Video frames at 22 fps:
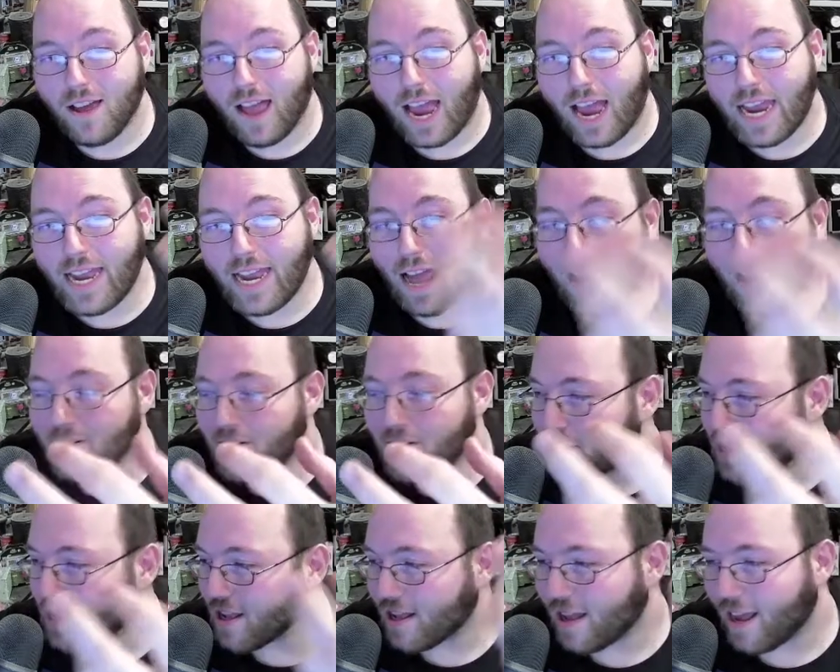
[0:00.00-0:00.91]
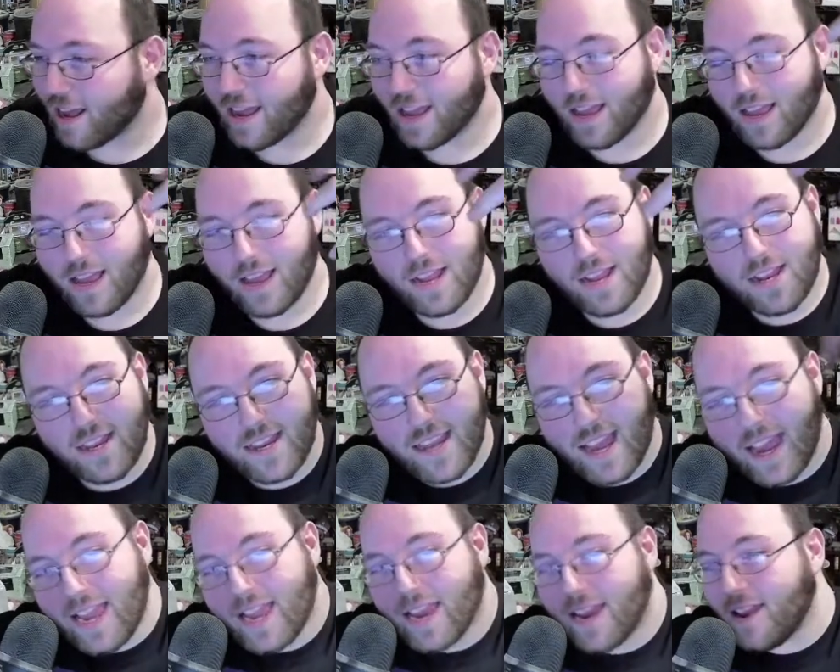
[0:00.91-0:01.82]
And now just like
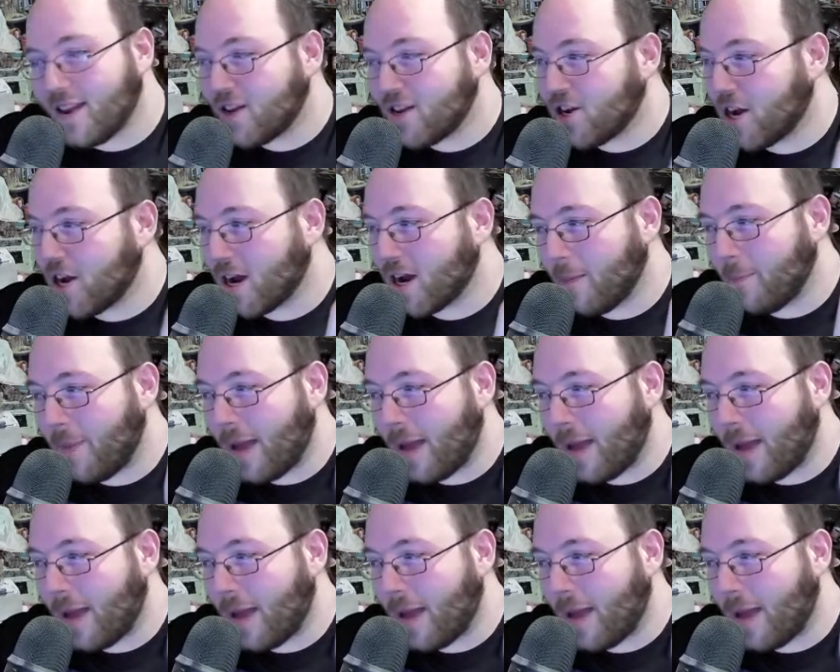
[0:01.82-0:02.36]
taking a chunk of